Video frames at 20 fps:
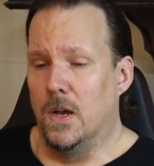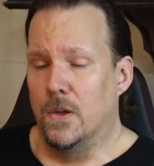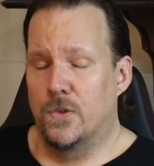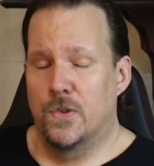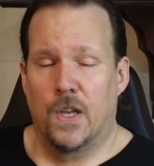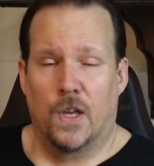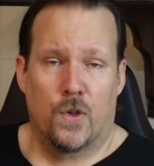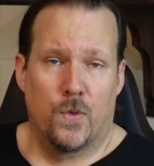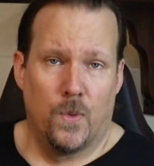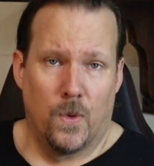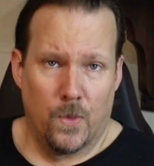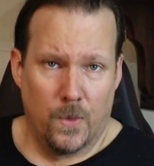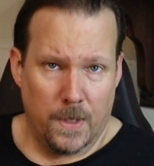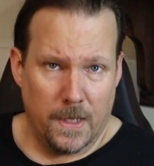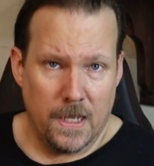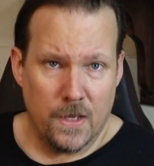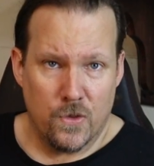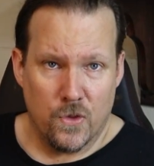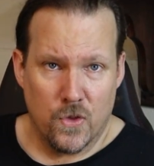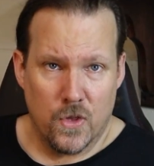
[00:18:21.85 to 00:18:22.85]
Sexual
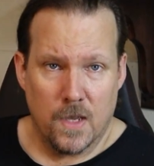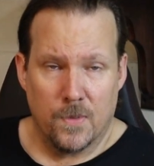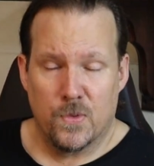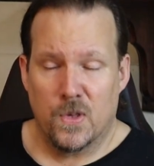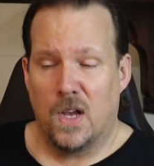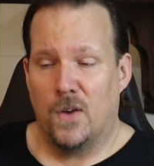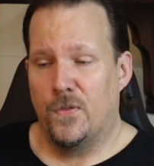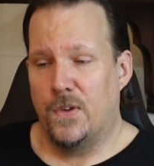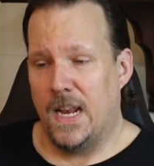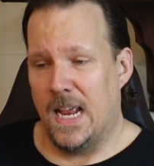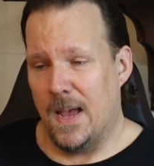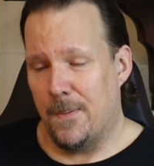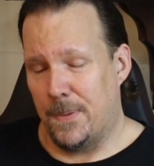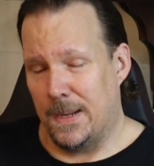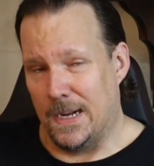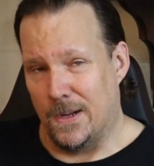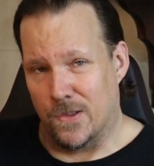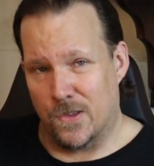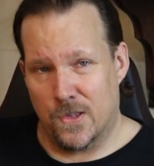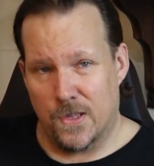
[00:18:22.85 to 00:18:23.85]
relationships often
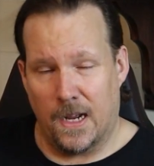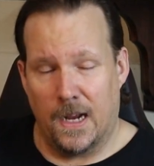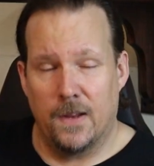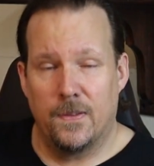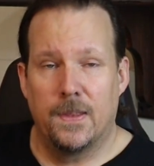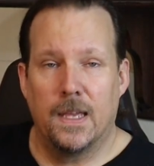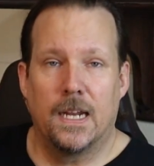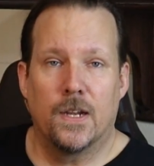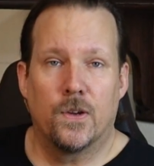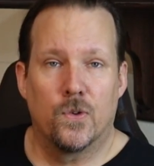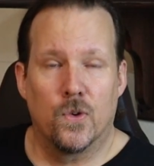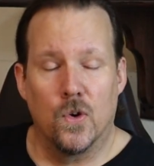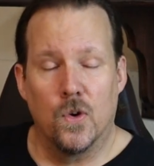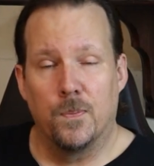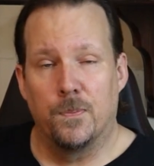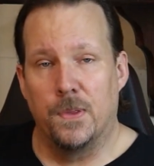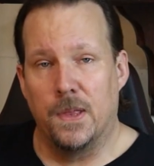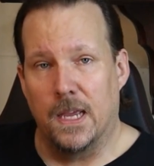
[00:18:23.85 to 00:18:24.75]
happen outside that group.